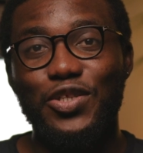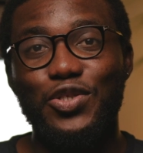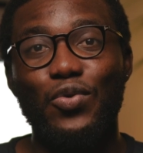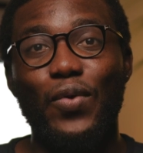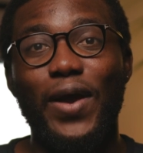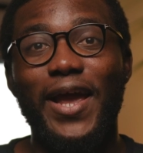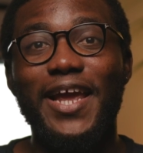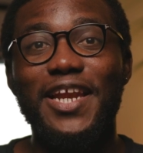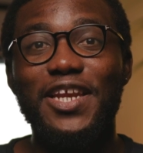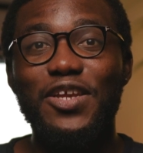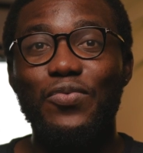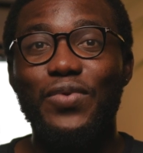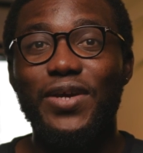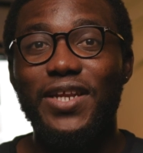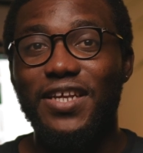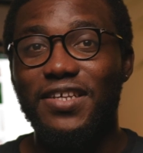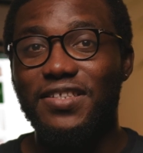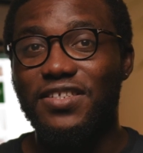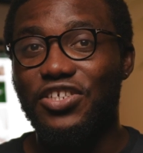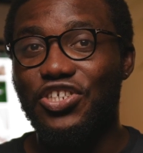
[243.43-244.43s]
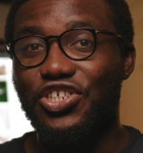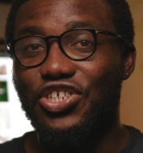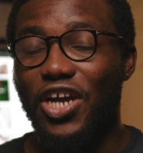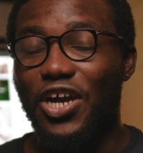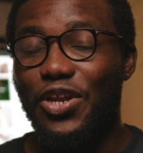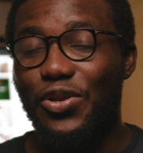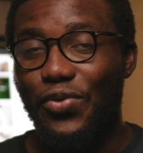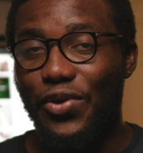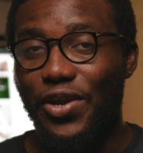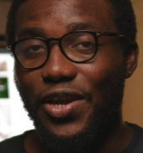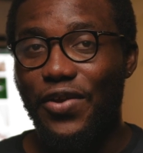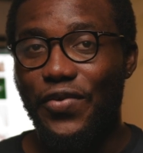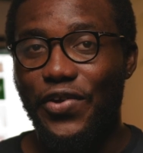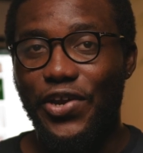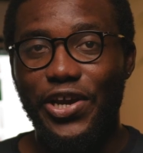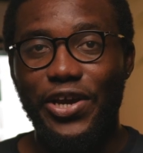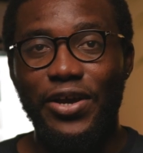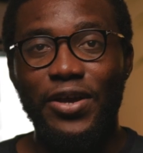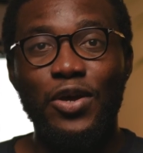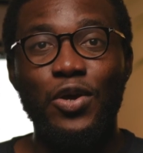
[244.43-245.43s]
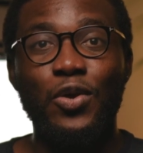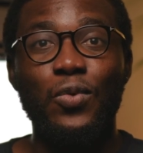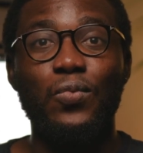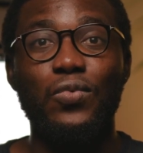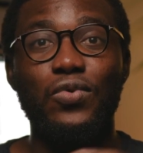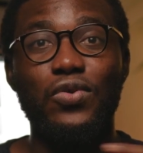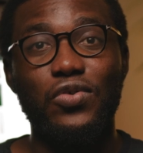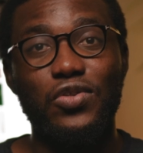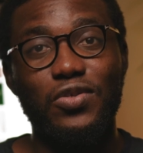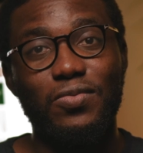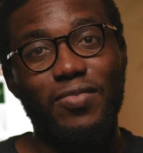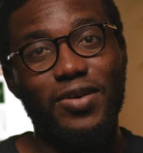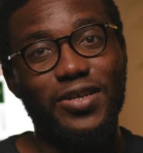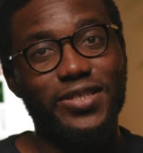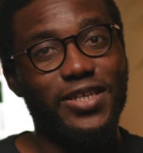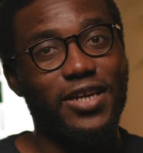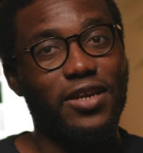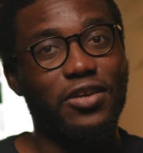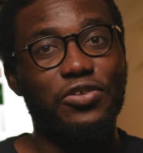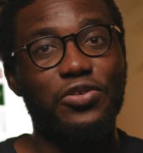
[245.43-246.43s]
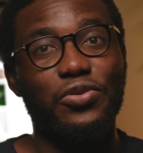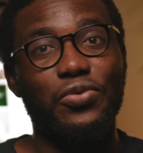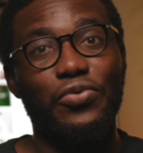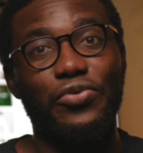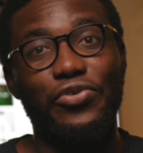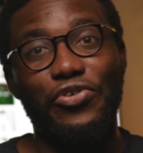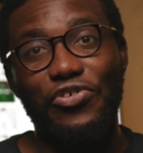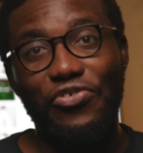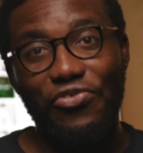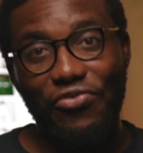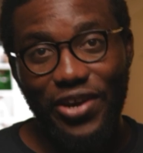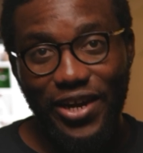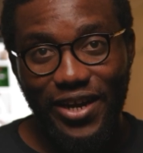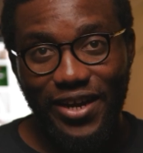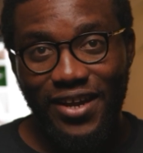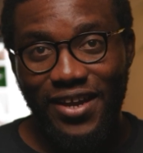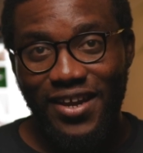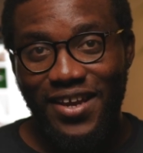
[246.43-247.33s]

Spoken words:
So anywhere there's a shadow area would automatically turn green.